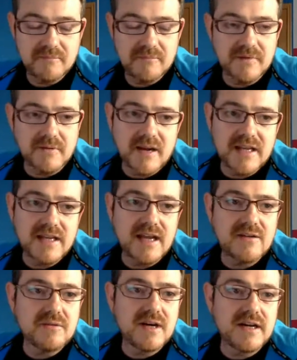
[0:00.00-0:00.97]
right
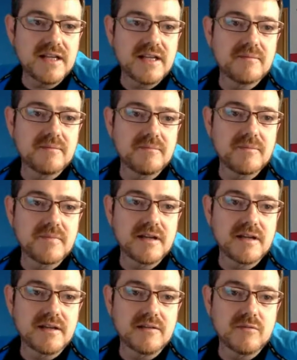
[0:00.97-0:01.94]
now I am
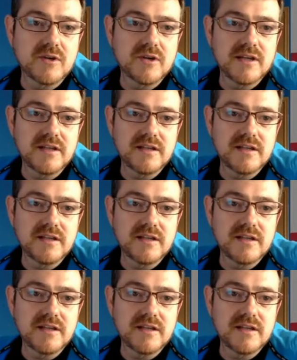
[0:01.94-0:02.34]
working